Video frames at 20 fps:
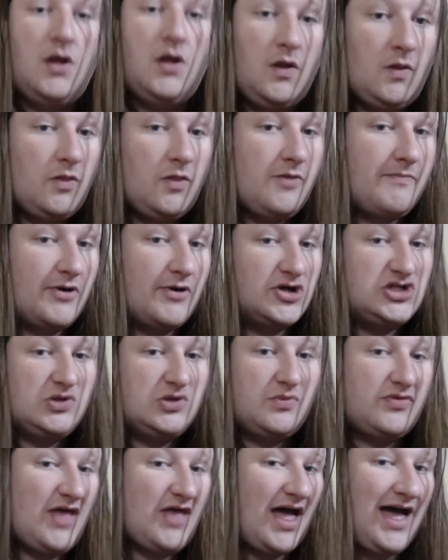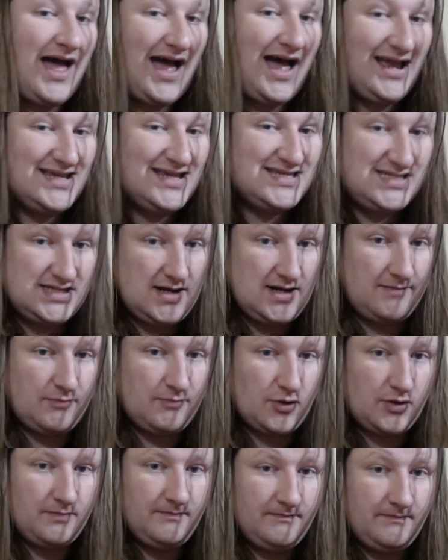The person with the highest
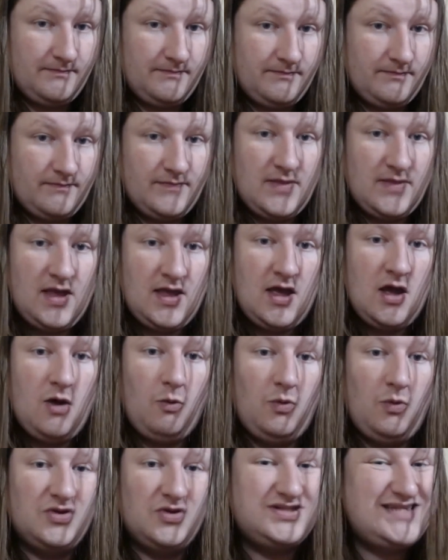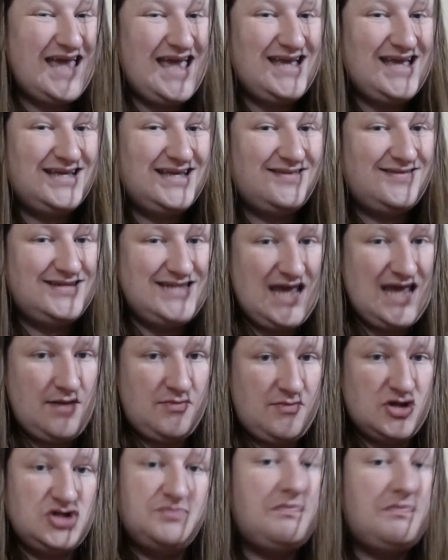number will take the
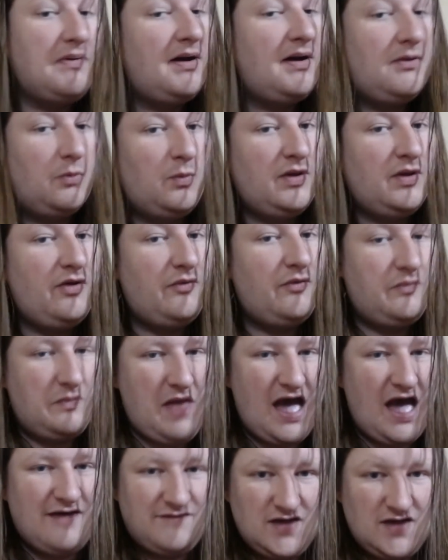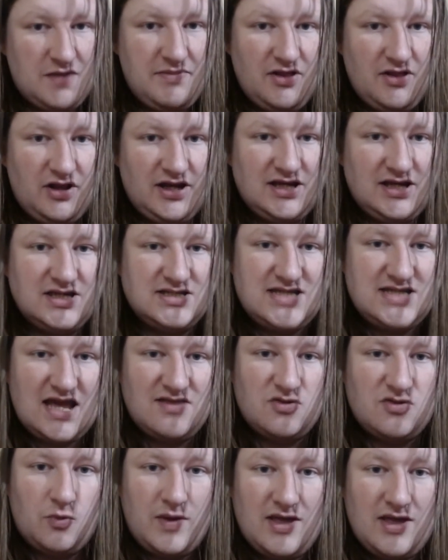damage, but will have the ability to take
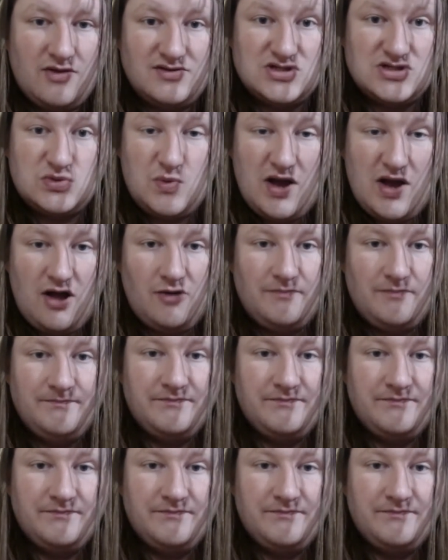the wheel as well.